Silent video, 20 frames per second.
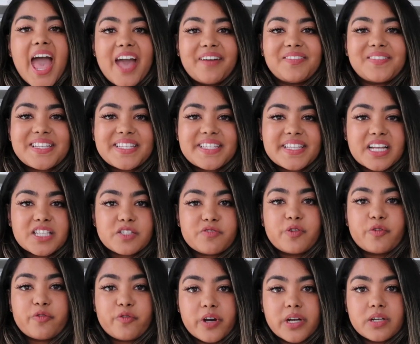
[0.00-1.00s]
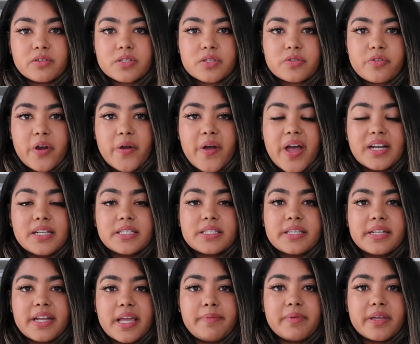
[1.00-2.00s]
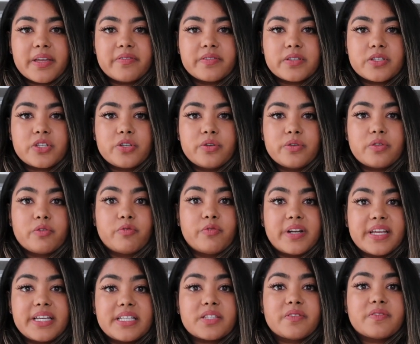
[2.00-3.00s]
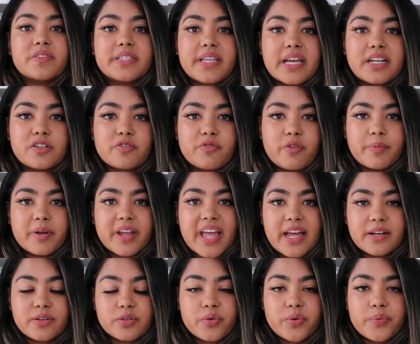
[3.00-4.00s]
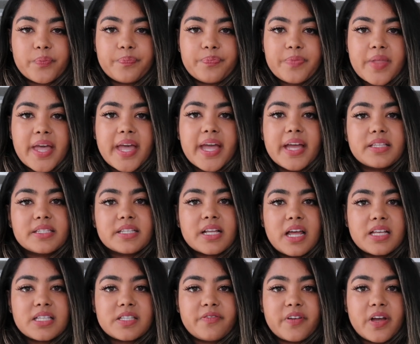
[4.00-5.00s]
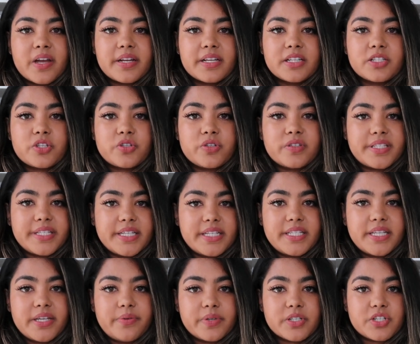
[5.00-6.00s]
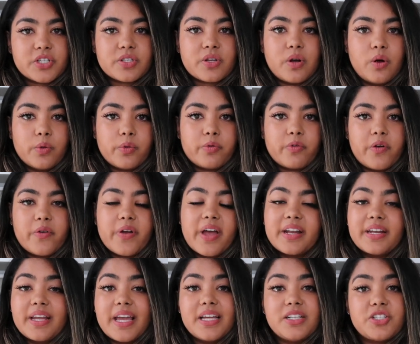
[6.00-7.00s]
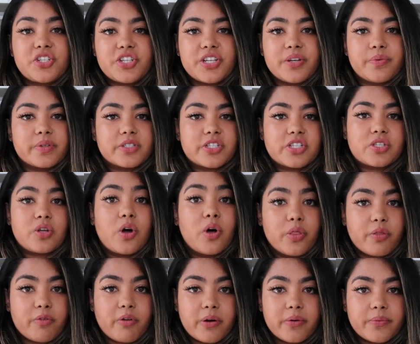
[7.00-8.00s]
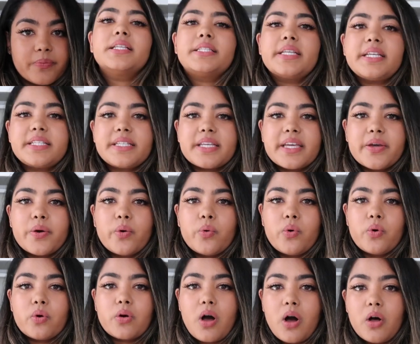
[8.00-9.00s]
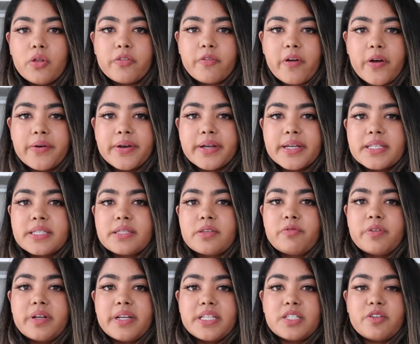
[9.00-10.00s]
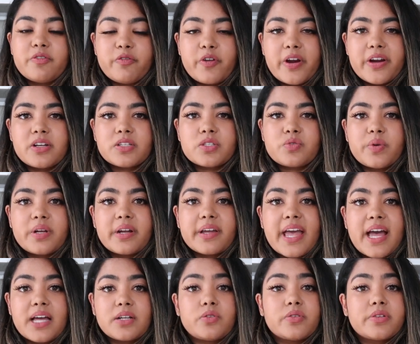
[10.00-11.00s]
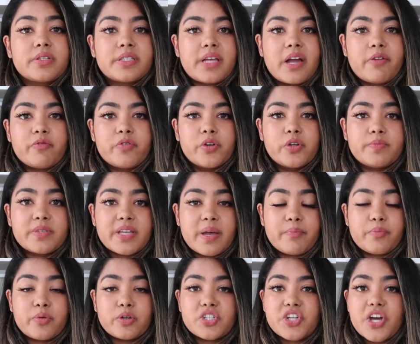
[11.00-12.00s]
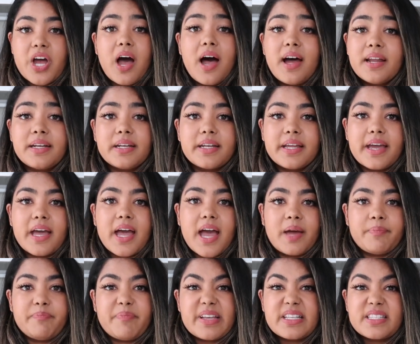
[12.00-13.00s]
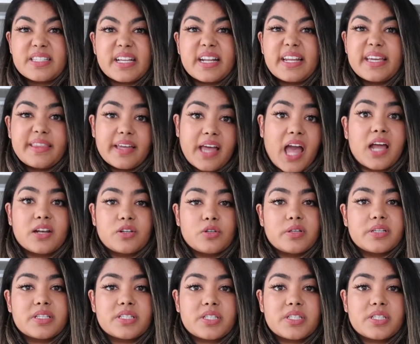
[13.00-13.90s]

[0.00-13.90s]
FT stands for fragrance throw and is the name given to the release of scent from a candle. It's classified into CT, which is cold throw, and HT, which is hot throw. CT, or cold throw, is the release of fragrance when a candle is at room temperature, unlit, and basically the candle is